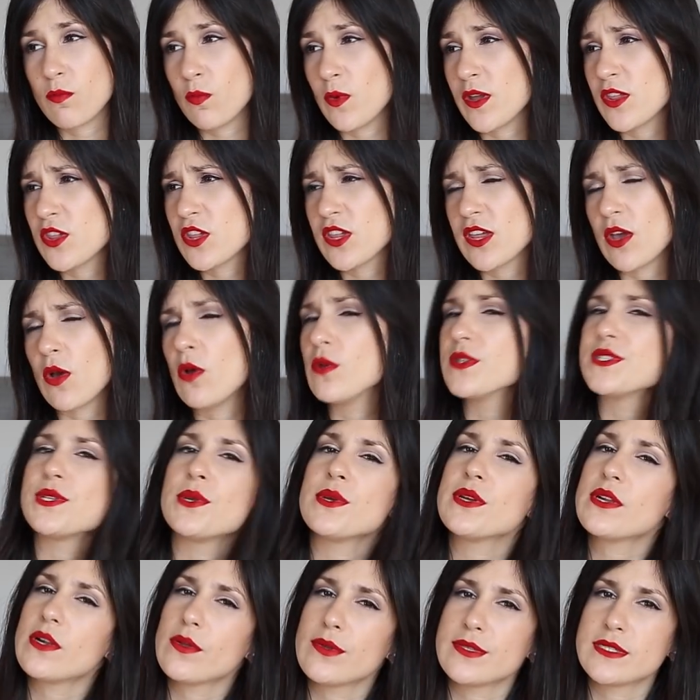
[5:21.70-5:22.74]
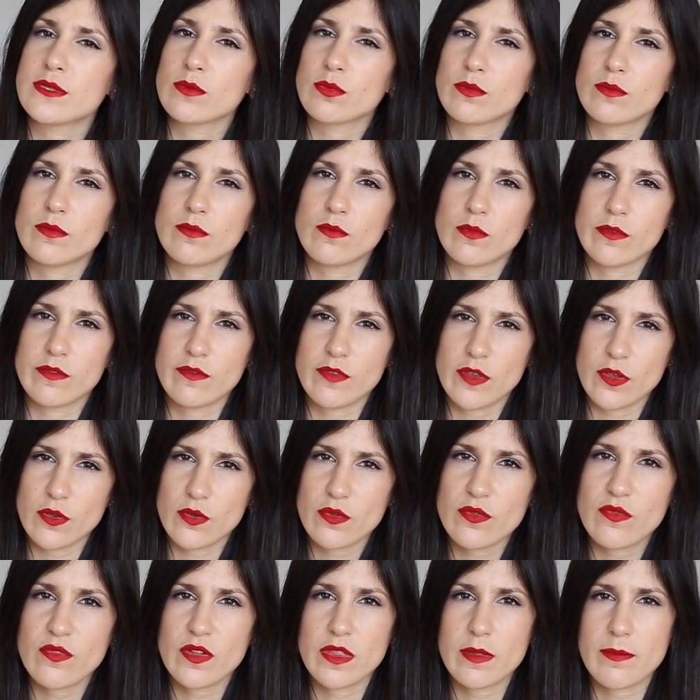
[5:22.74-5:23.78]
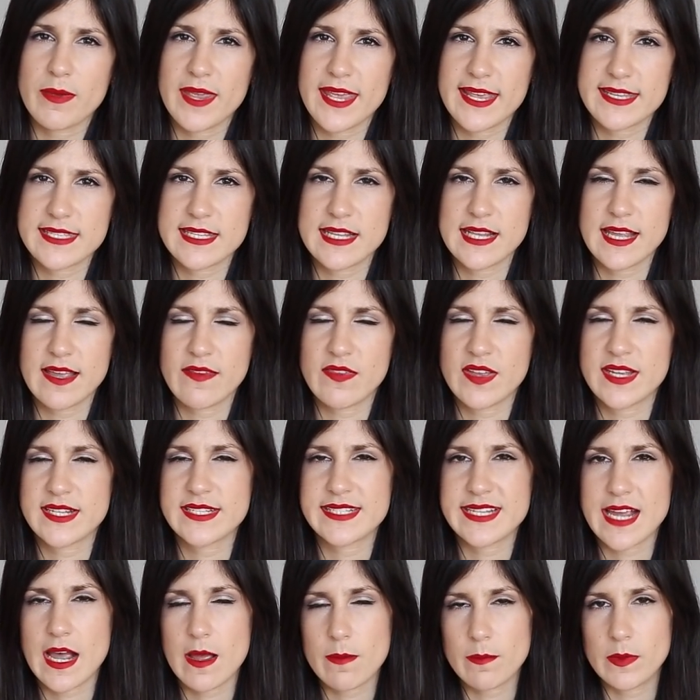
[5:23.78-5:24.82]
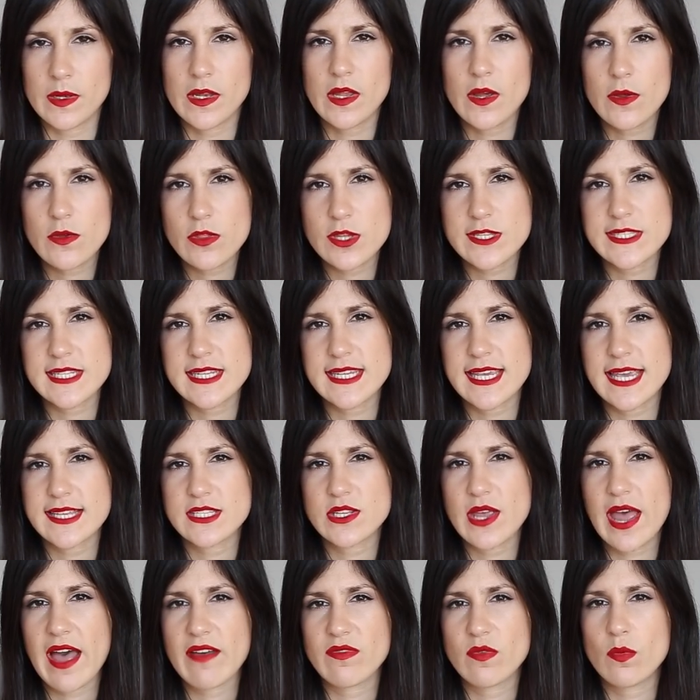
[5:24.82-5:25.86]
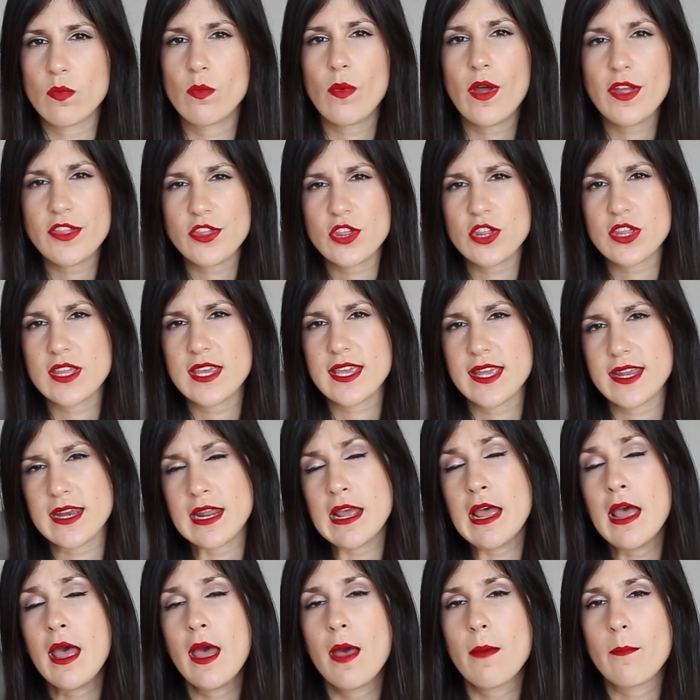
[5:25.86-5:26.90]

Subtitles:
which also includes a review for the PS11, down below just in case you haven't watched it.